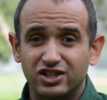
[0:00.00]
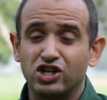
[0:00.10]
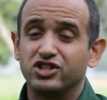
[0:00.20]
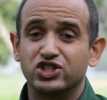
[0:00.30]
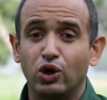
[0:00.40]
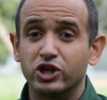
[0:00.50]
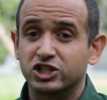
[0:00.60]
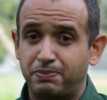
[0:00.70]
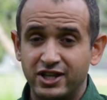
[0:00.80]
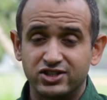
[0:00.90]
because it's so
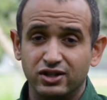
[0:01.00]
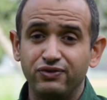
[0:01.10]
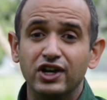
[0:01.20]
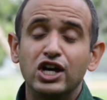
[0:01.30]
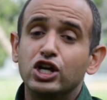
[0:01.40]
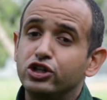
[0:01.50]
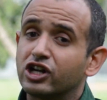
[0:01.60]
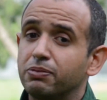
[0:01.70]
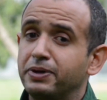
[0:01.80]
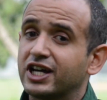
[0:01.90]
expensive, you're
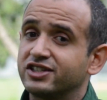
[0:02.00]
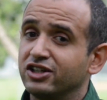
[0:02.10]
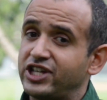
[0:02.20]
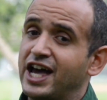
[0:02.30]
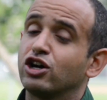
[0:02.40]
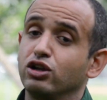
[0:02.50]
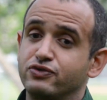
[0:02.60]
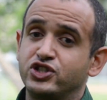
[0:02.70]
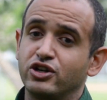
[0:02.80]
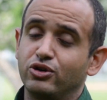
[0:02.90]
going to pick a tilt angle of
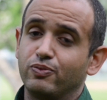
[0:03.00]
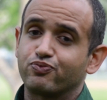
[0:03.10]
0.